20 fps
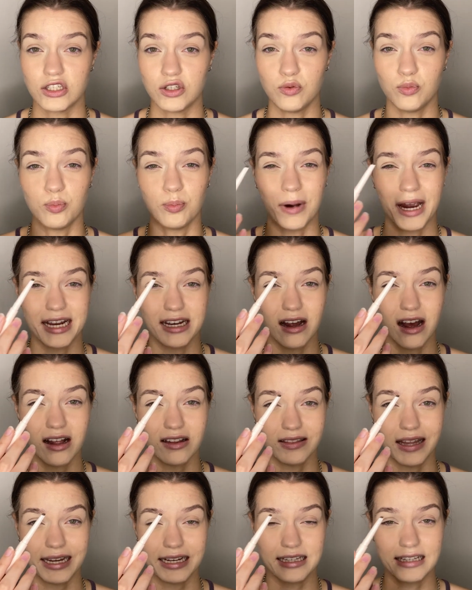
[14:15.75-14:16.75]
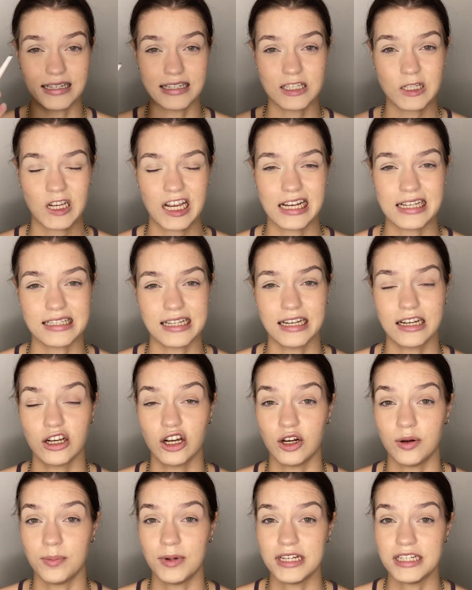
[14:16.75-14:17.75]
you might not like this because it
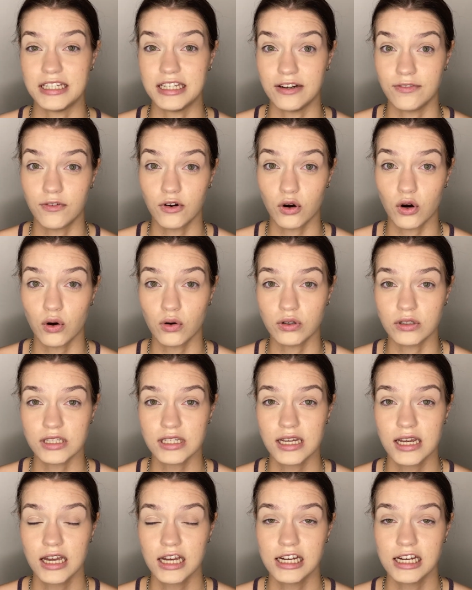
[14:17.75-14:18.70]
could be difficult